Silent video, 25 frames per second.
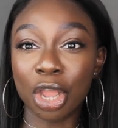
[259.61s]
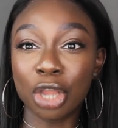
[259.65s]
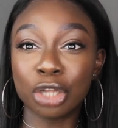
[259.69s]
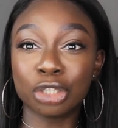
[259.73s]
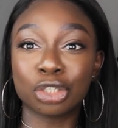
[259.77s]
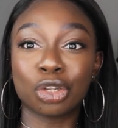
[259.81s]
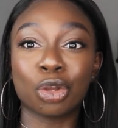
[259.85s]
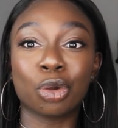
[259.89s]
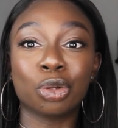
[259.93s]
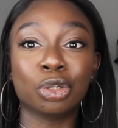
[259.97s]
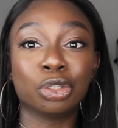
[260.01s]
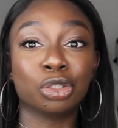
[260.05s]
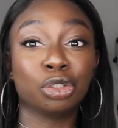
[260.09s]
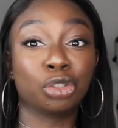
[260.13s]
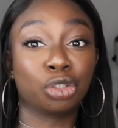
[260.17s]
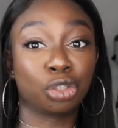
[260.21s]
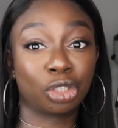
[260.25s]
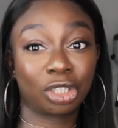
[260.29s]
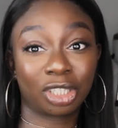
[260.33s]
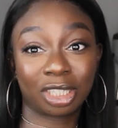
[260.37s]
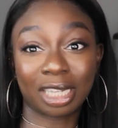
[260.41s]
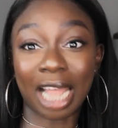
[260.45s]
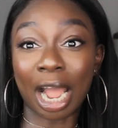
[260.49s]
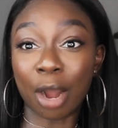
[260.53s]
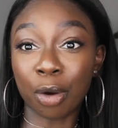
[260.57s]
to
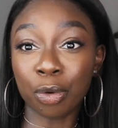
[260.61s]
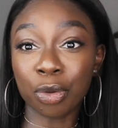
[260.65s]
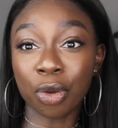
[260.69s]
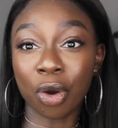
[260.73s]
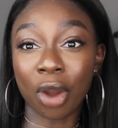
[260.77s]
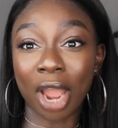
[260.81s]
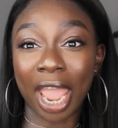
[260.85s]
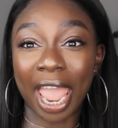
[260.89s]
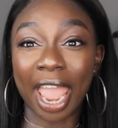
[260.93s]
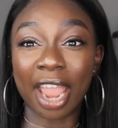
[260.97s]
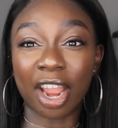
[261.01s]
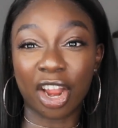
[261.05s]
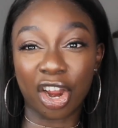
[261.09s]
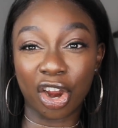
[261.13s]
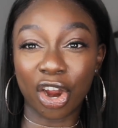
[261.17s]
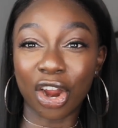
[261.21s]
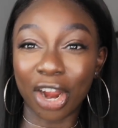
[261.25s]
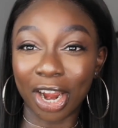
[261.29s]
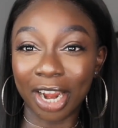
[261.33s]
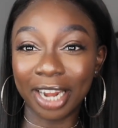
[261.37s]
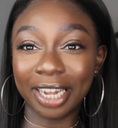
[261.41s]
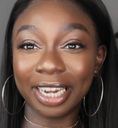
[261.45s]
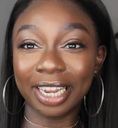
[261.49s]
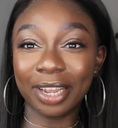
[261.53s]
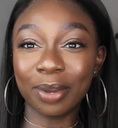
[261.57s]
style your hair
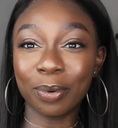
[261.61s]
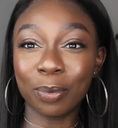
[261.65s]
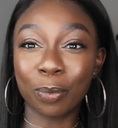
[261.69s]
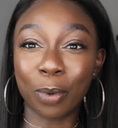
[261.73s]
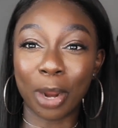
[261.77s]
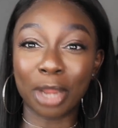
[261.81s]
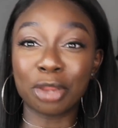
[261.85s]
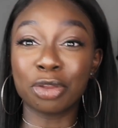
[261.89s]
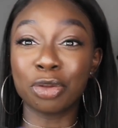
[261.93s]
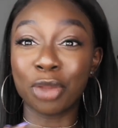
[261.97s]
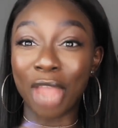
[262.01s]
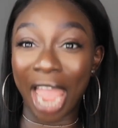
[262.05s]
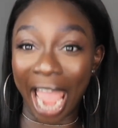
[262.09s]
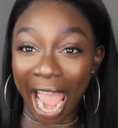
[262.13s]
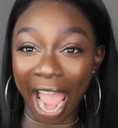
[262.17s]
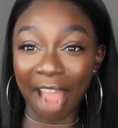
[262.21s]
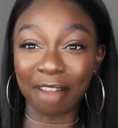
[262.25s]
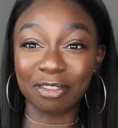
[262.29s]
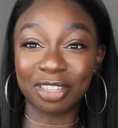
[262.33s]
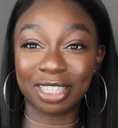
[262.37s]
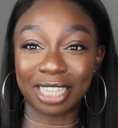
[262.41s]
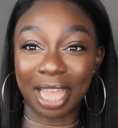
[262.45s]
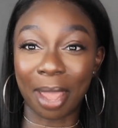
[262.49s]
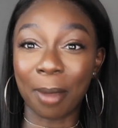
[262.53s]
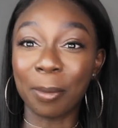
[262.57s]
curly when you
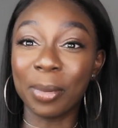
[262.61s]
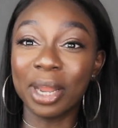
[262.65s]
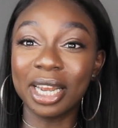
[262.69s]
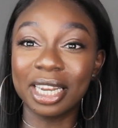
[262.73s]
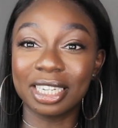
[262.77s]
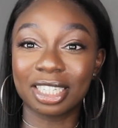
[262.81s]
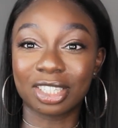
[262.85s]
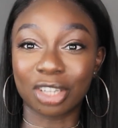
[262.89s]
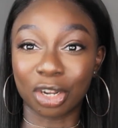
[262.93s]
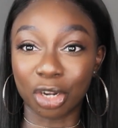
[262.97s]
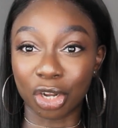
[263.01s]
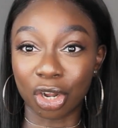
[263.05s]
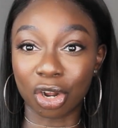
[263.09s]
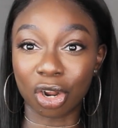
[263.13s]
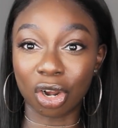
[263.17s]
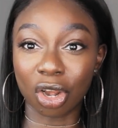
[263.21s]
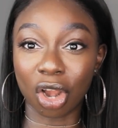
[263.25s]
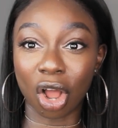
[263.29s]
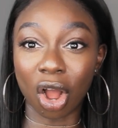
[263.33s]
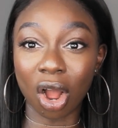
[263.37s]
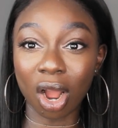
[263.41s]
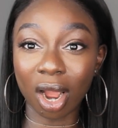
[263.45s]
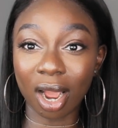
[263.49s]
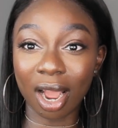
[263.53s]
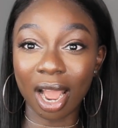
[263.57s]
have 10 minutes on the
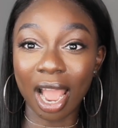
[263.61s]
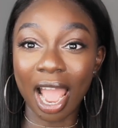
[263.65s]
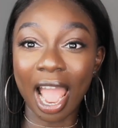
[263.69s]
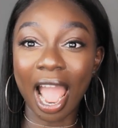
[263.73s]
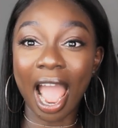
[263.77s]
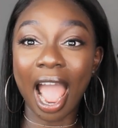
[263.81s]
clock,